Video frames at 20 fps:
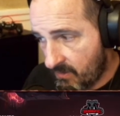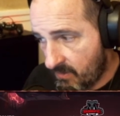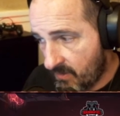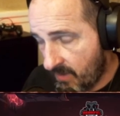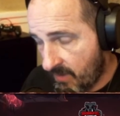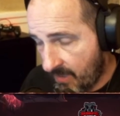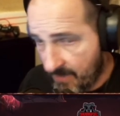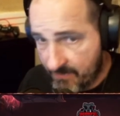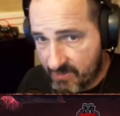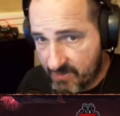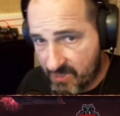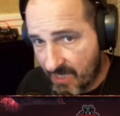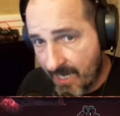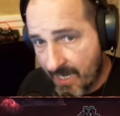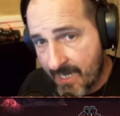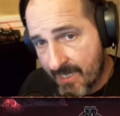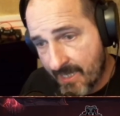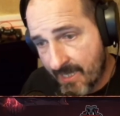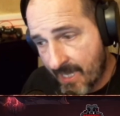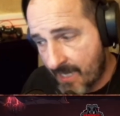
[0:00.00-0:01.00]
him
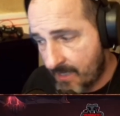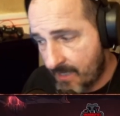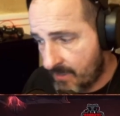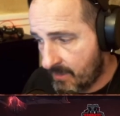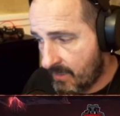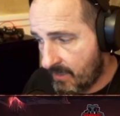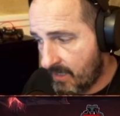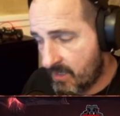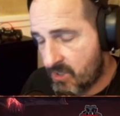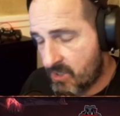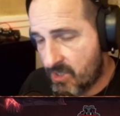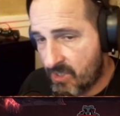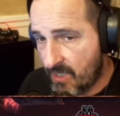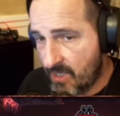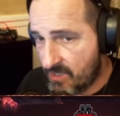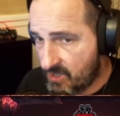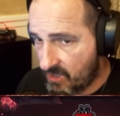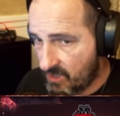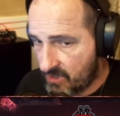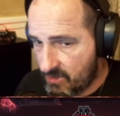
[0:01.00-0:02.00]
saying that, it's
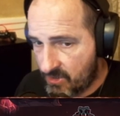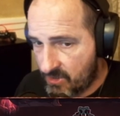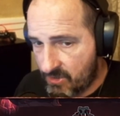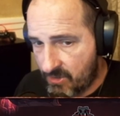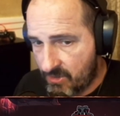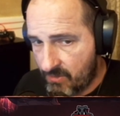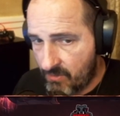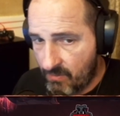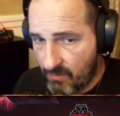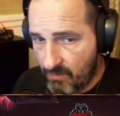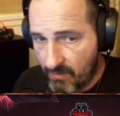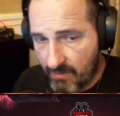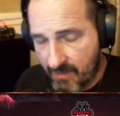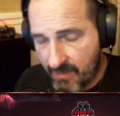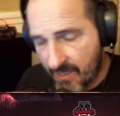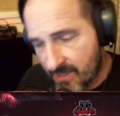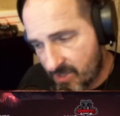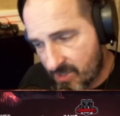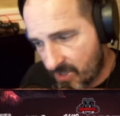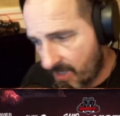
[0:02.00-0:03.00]
a
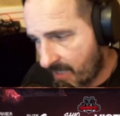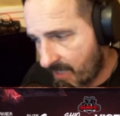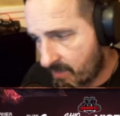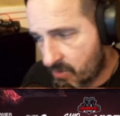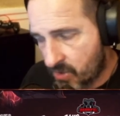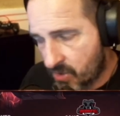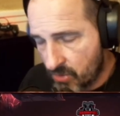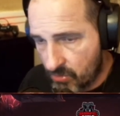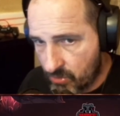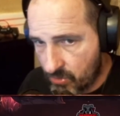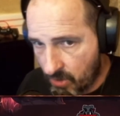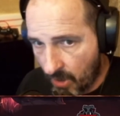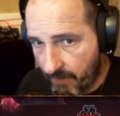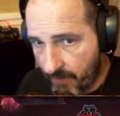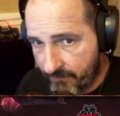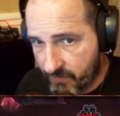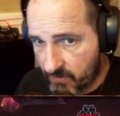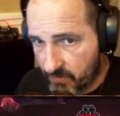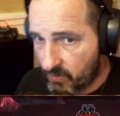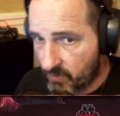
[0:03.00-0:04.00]
kids today are too
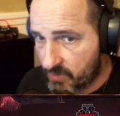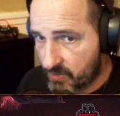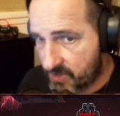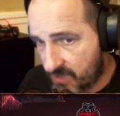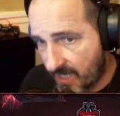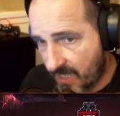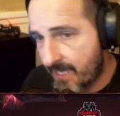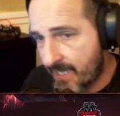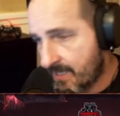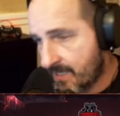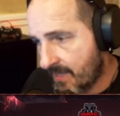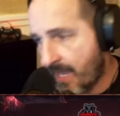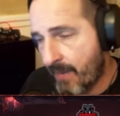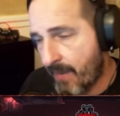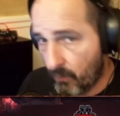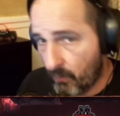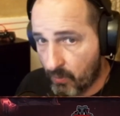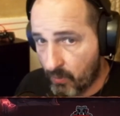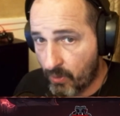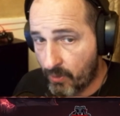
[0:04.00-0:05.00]
comfortable saying that
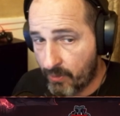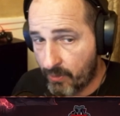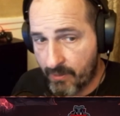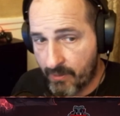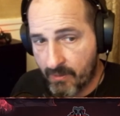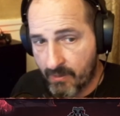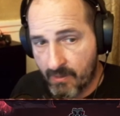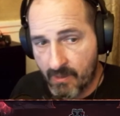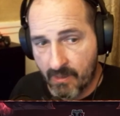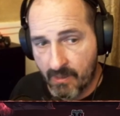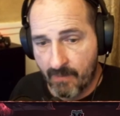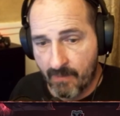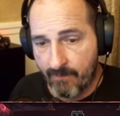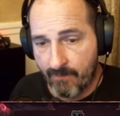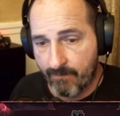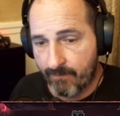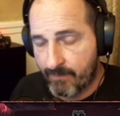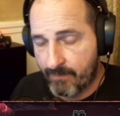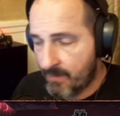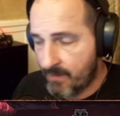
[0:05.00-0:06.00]
word.
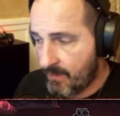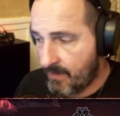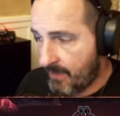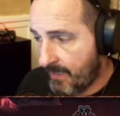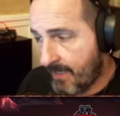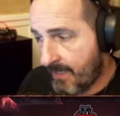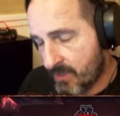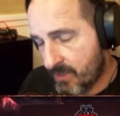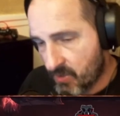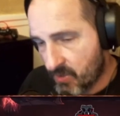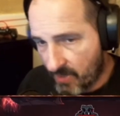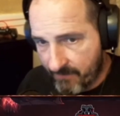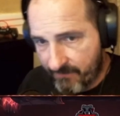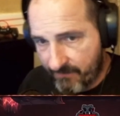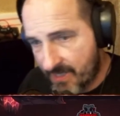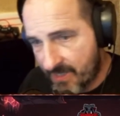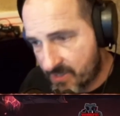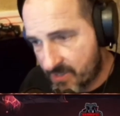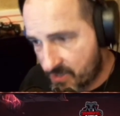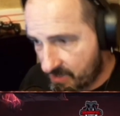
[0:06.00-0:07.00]
And I dropped
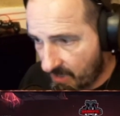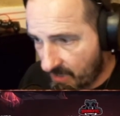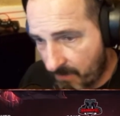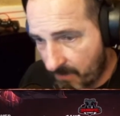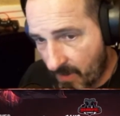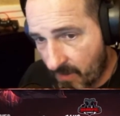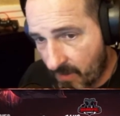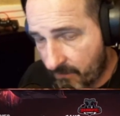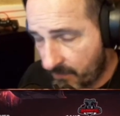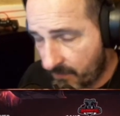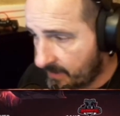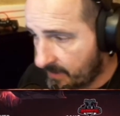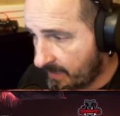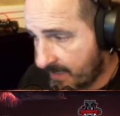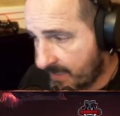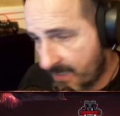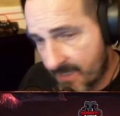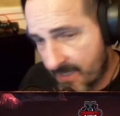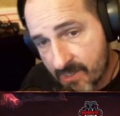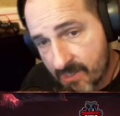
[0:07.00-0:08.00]
FaZe Dub off in
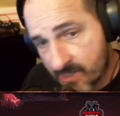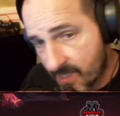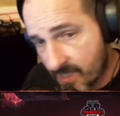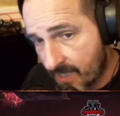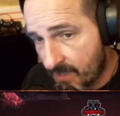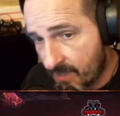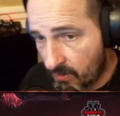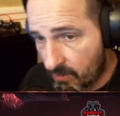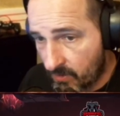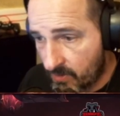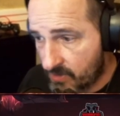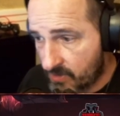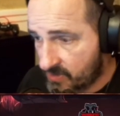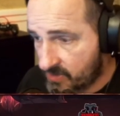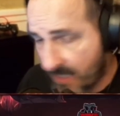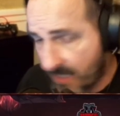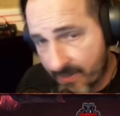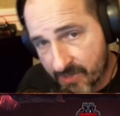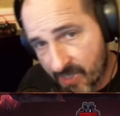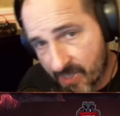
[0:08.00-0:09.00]
like East St. Louis,
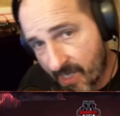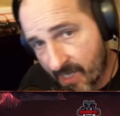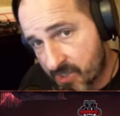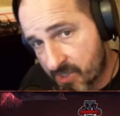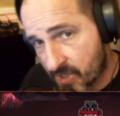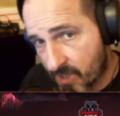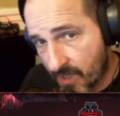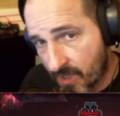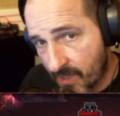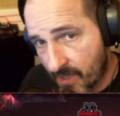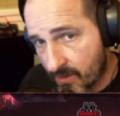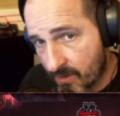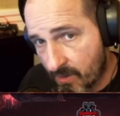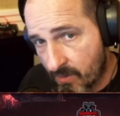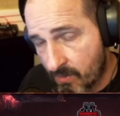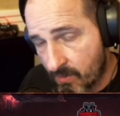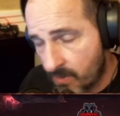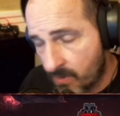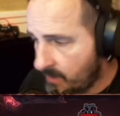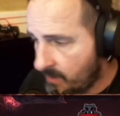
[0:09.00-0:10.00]
Southside
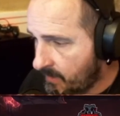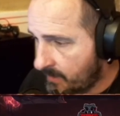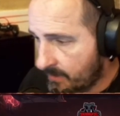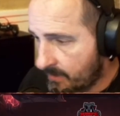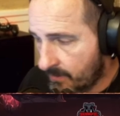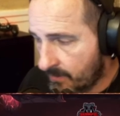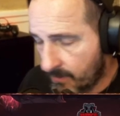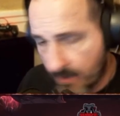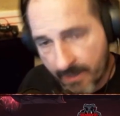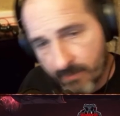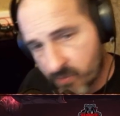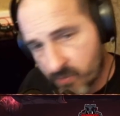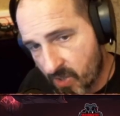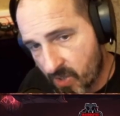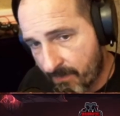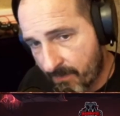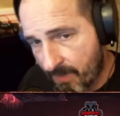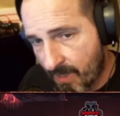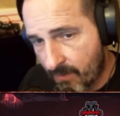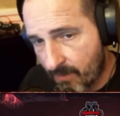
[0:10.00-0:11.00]
Chicago. Let him
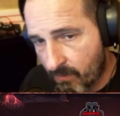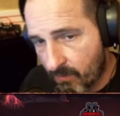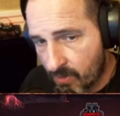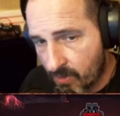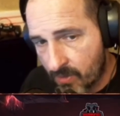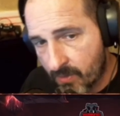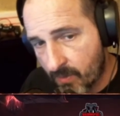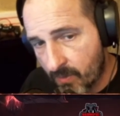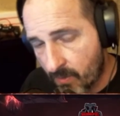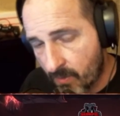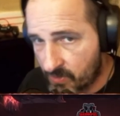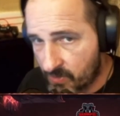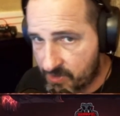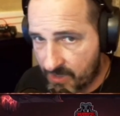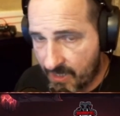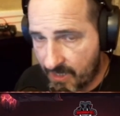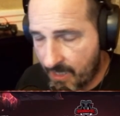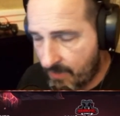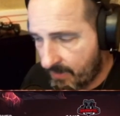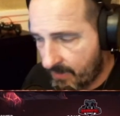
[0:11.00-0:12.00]
drop that word, and we'll
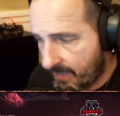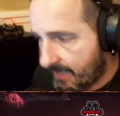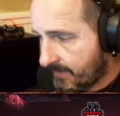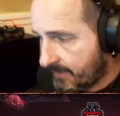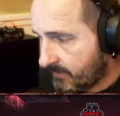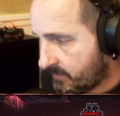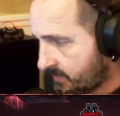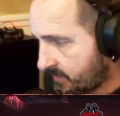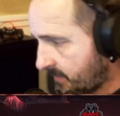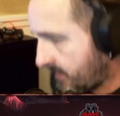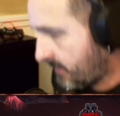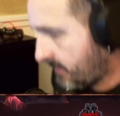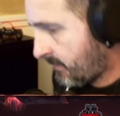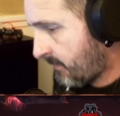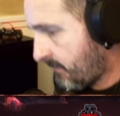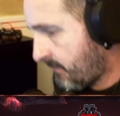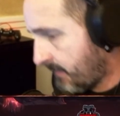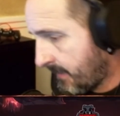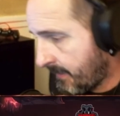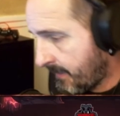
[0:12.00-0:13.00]
see how he handles it.
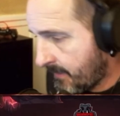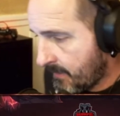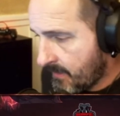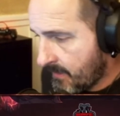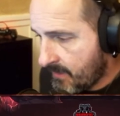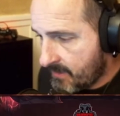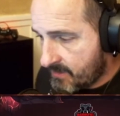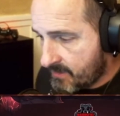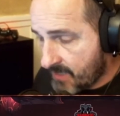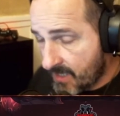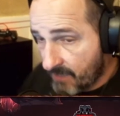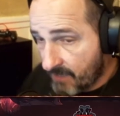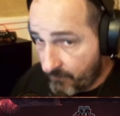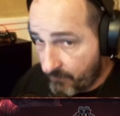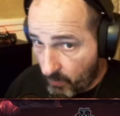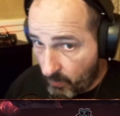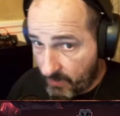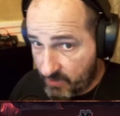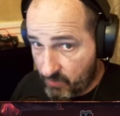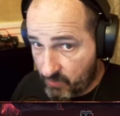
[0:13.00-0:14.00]
But take it for
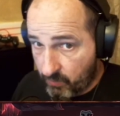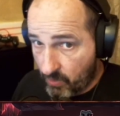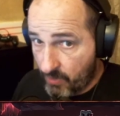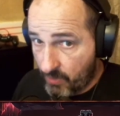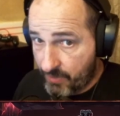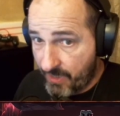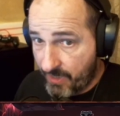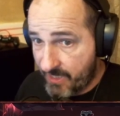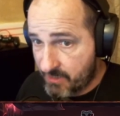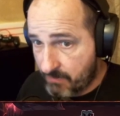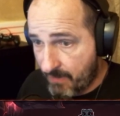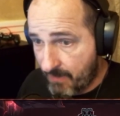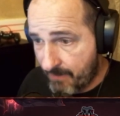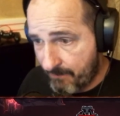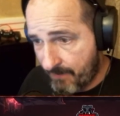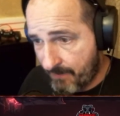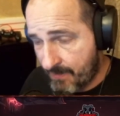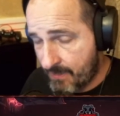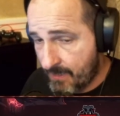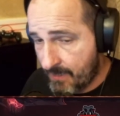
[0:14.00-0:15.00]
what it's worth. That's my
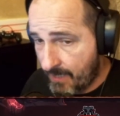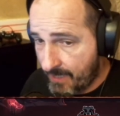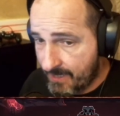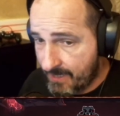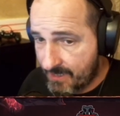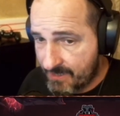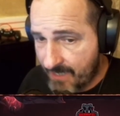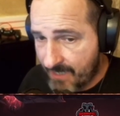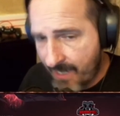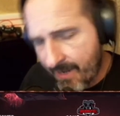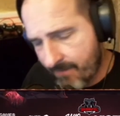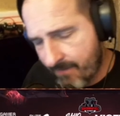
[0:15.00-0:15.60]
opinion. I get to have